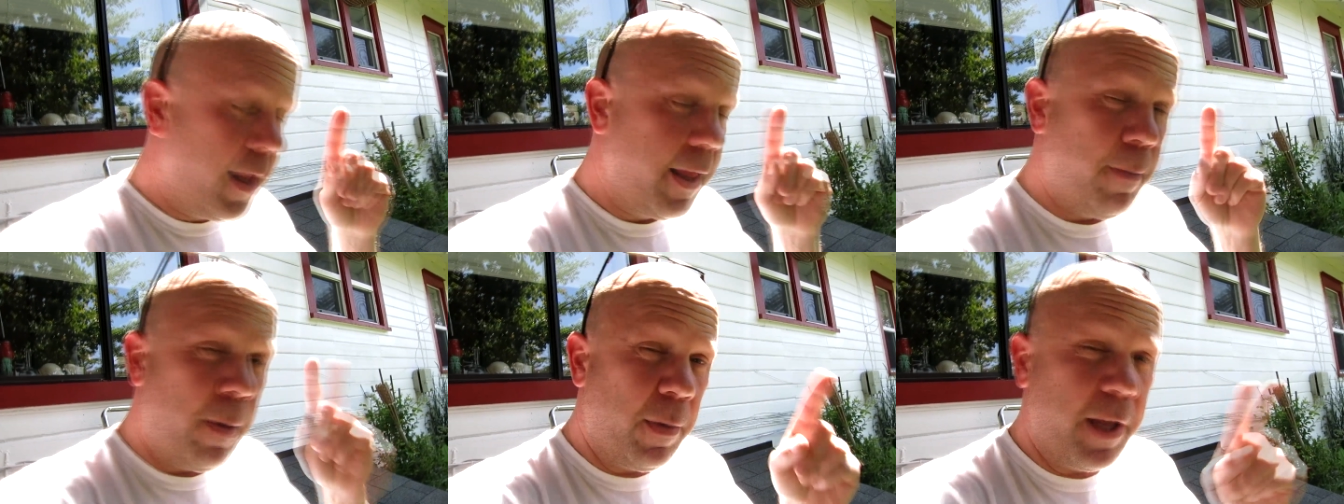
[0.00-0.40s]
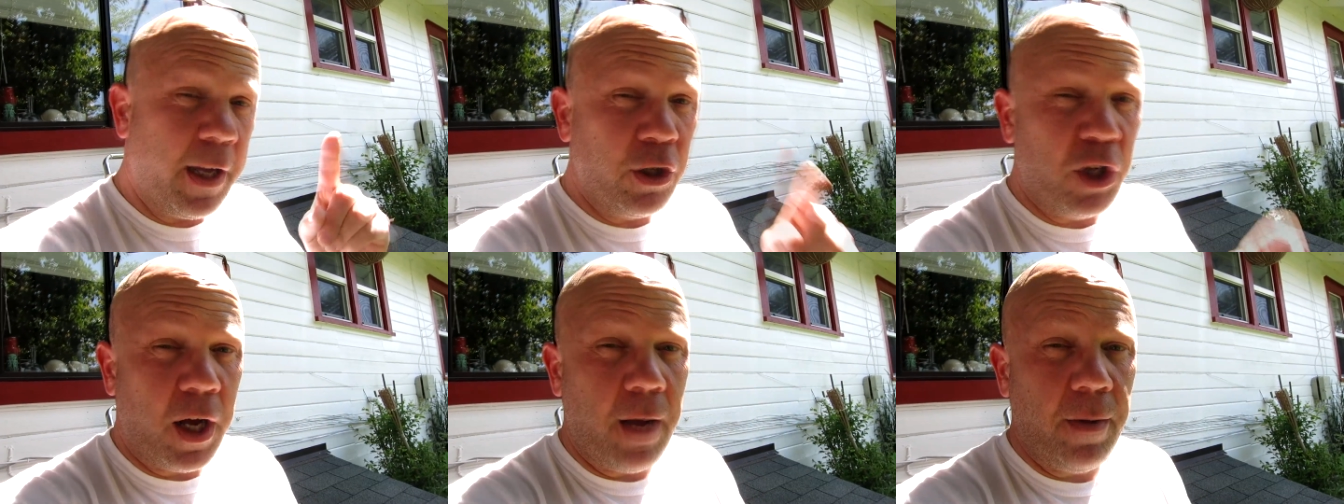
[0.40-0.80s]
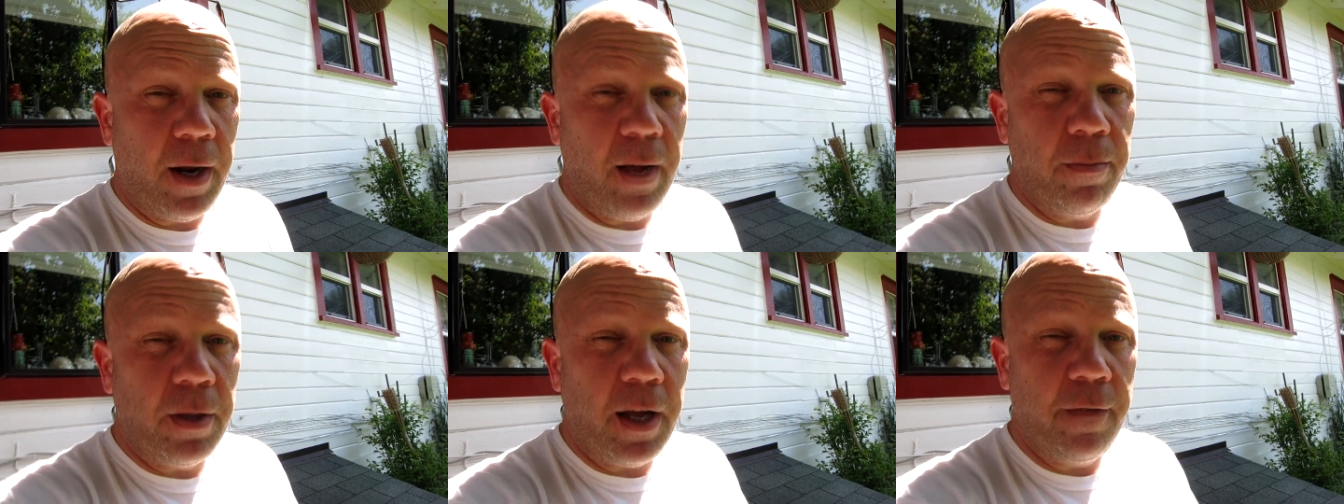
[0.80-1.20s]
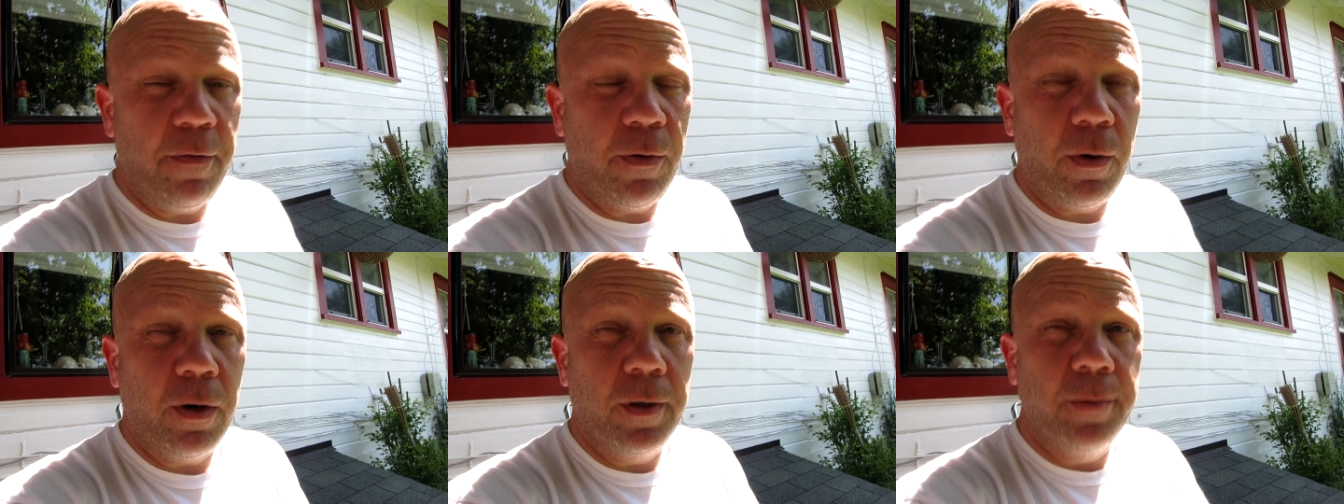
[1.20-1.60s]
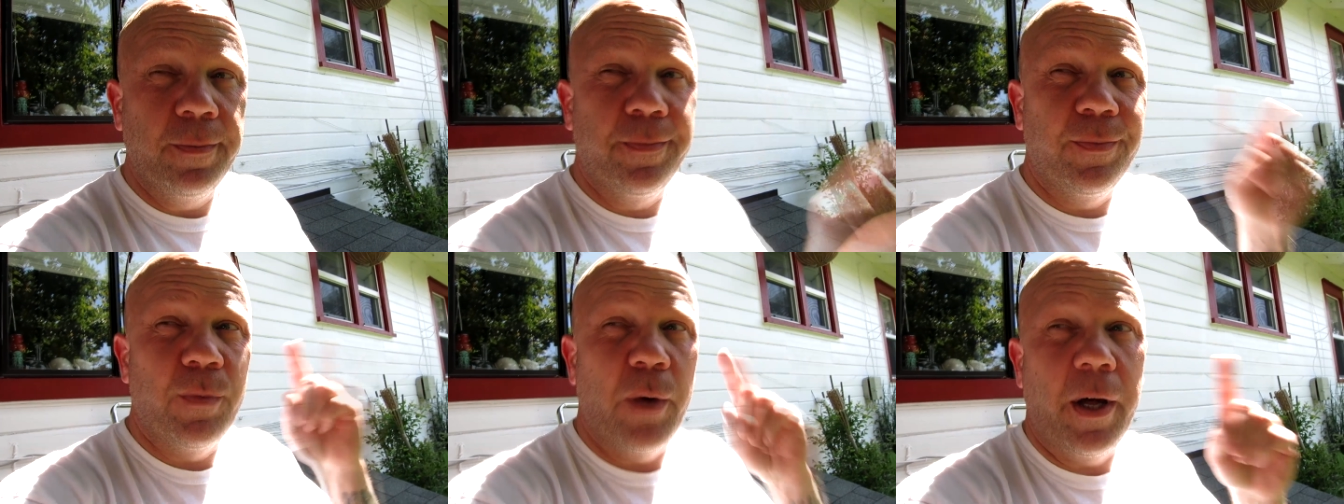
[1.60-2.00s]
Remember that job that I applied for?
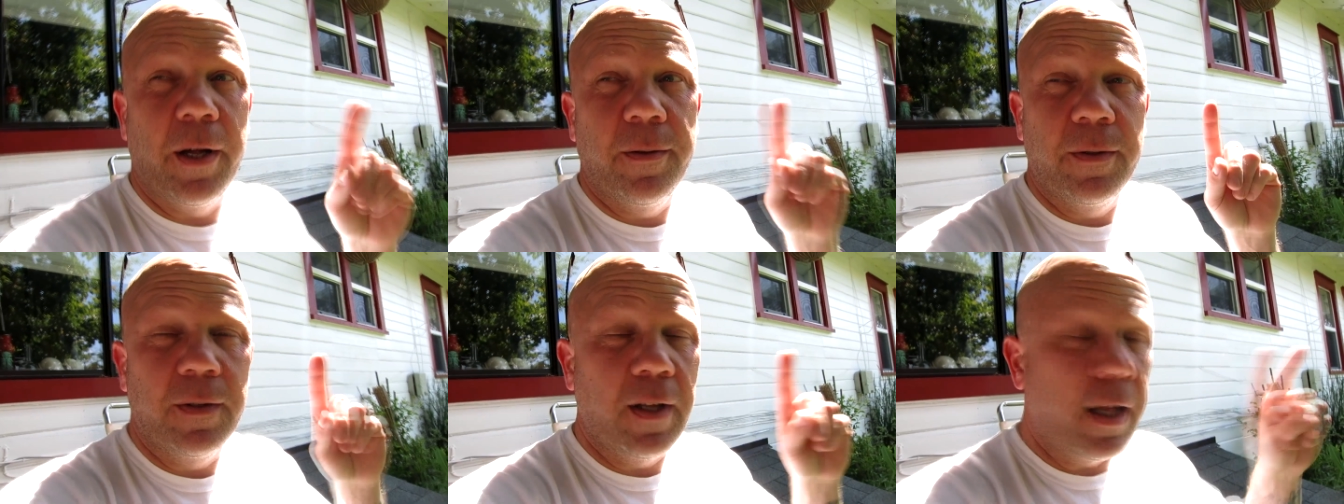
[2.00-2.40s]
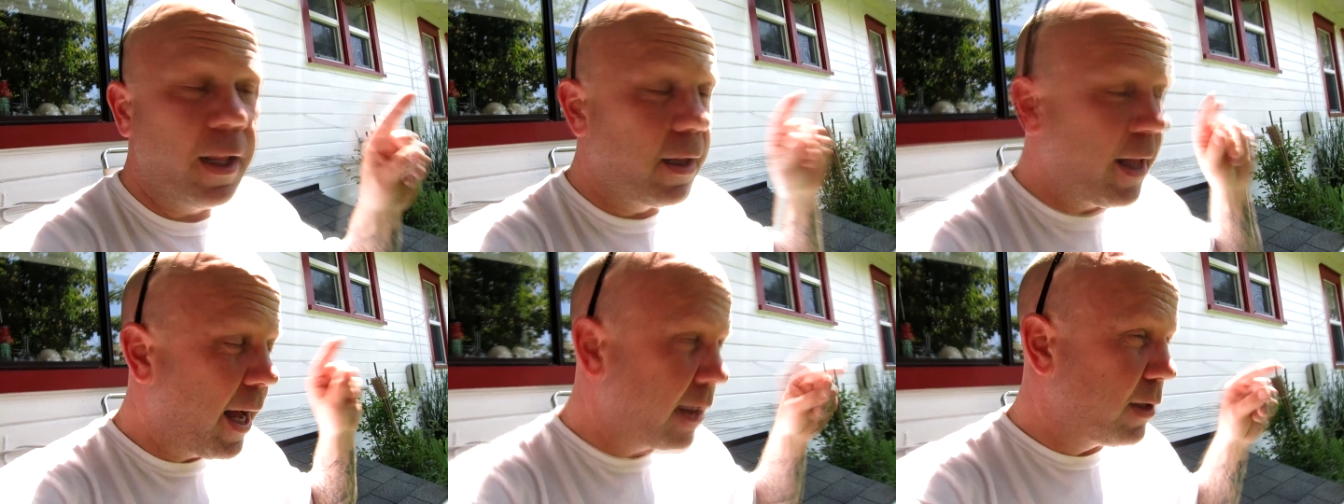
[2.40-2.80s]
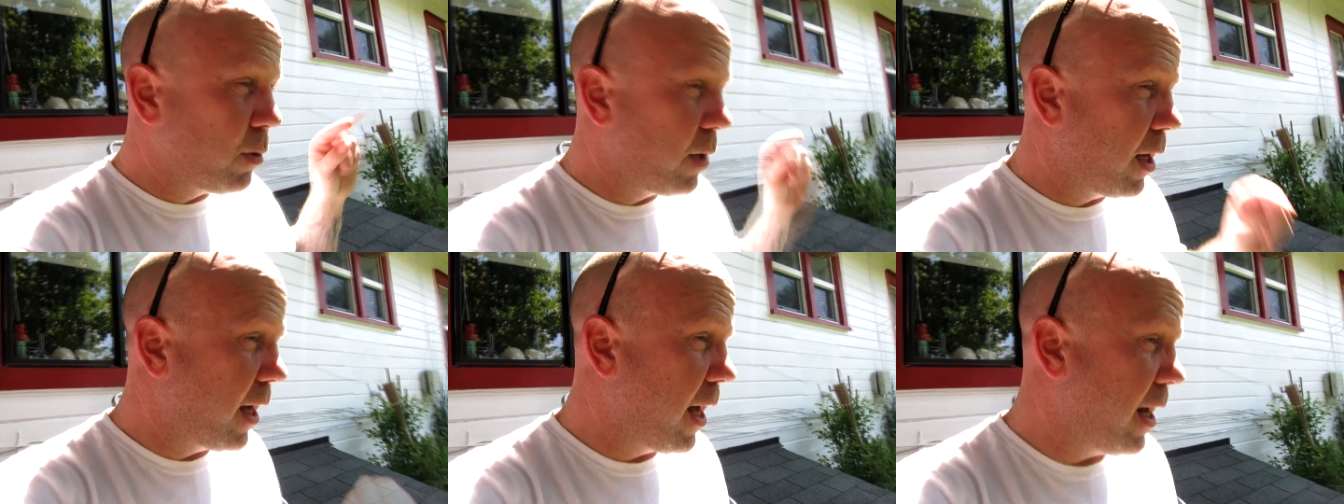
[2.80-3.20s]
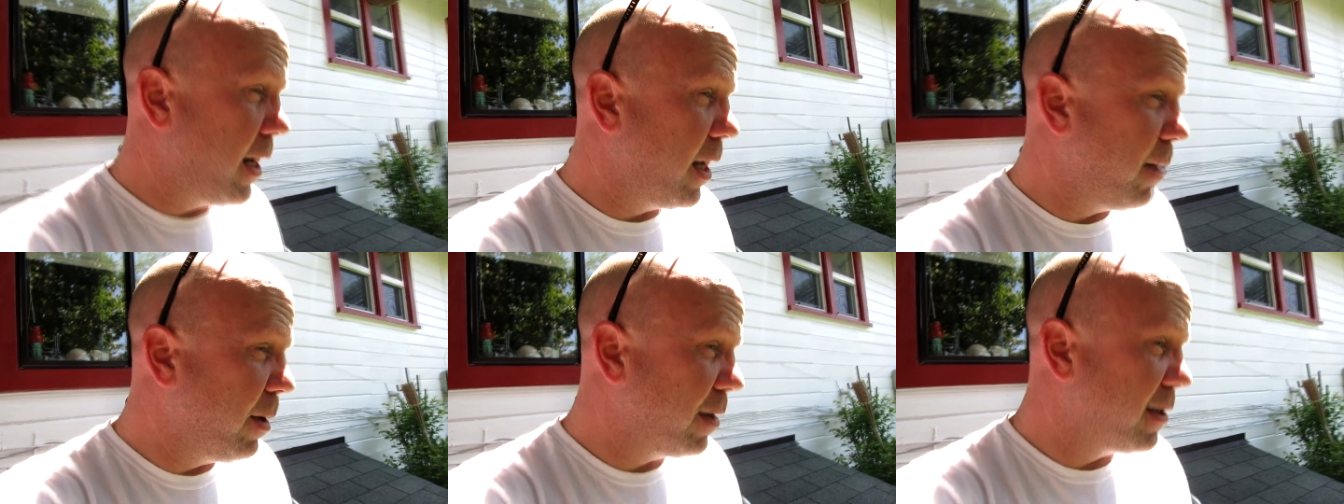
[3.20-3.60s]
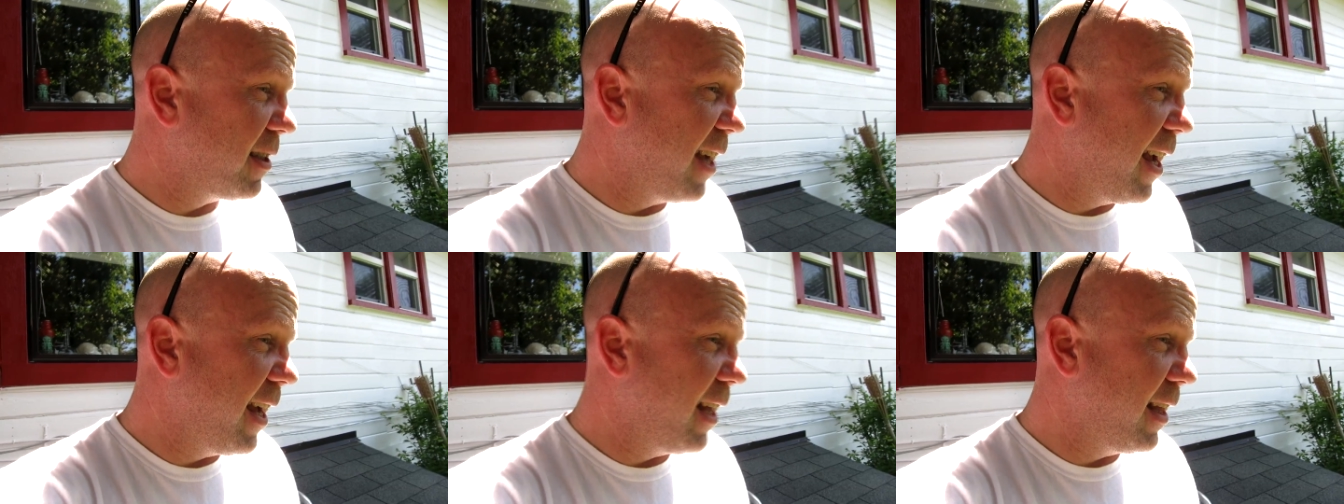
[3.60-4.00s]
Well, last week I got an email
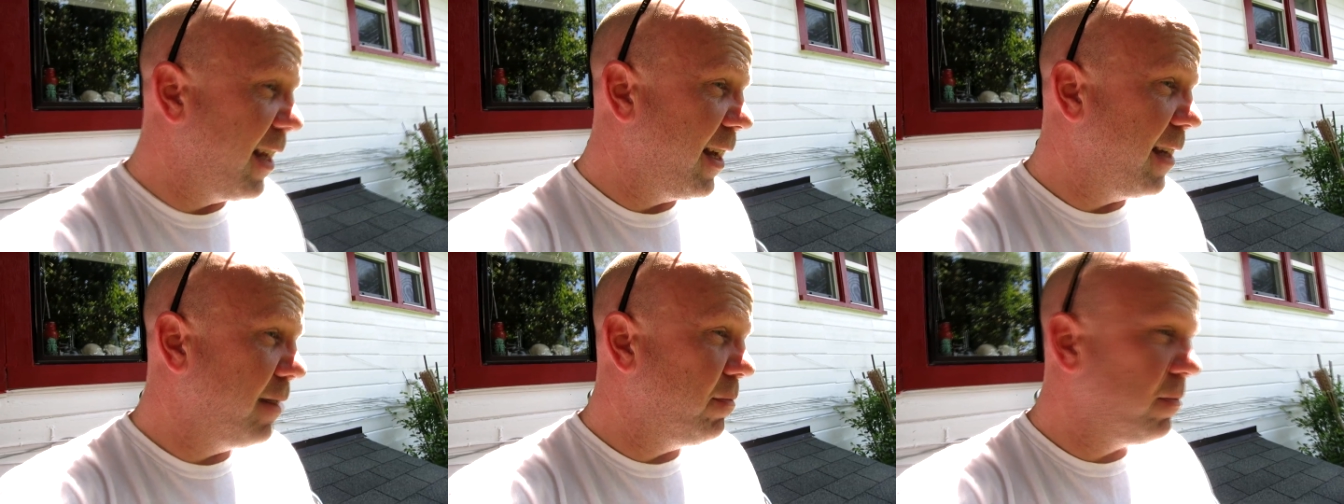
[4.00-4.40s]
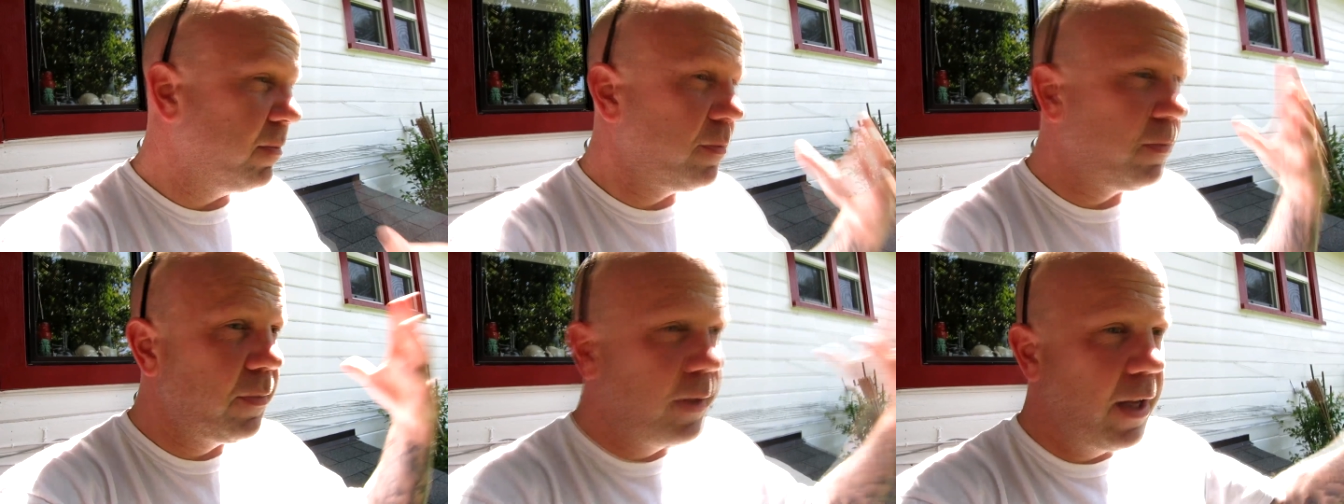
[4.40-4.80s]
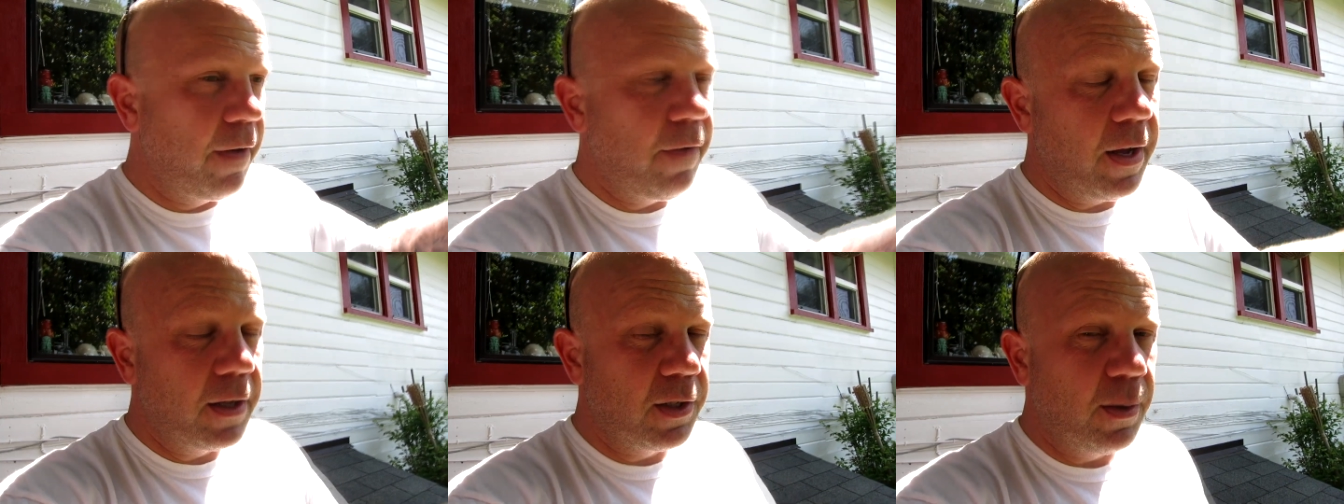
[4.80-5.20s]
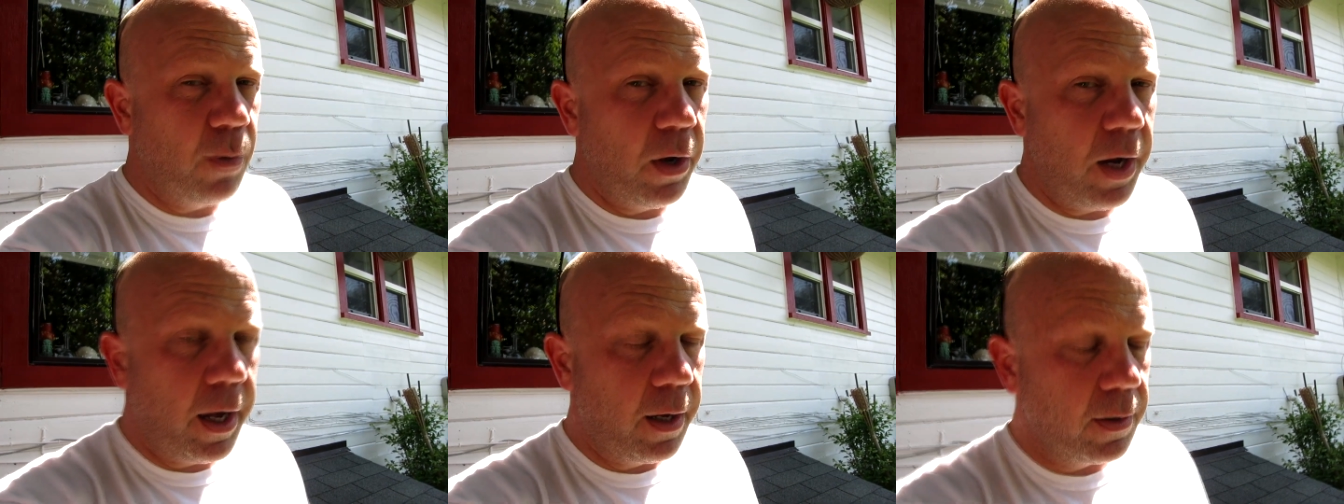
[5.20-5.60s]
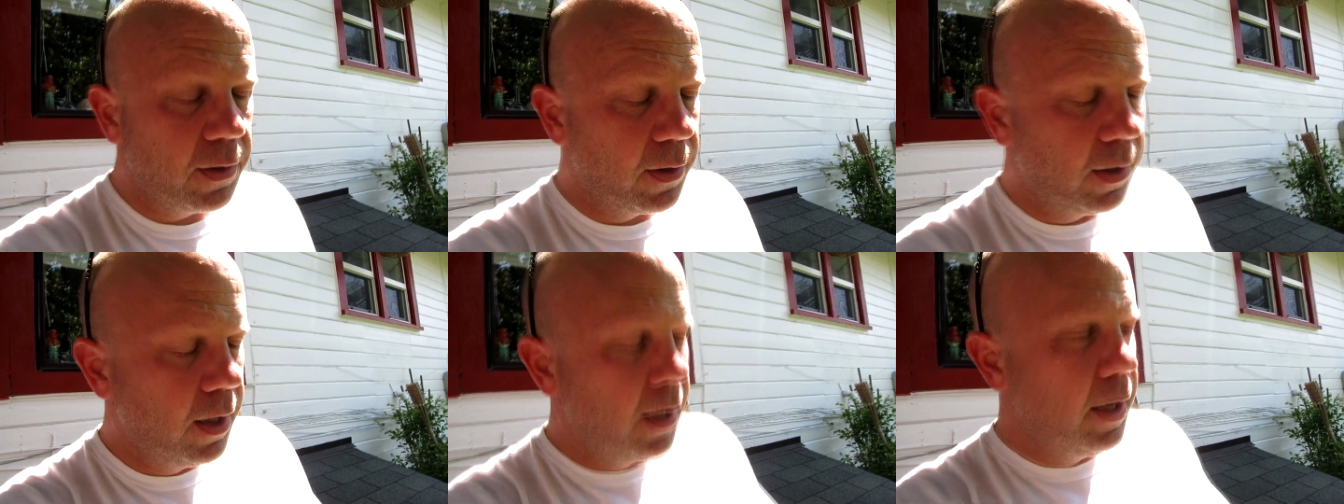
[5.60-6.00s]
saying that they found someone else.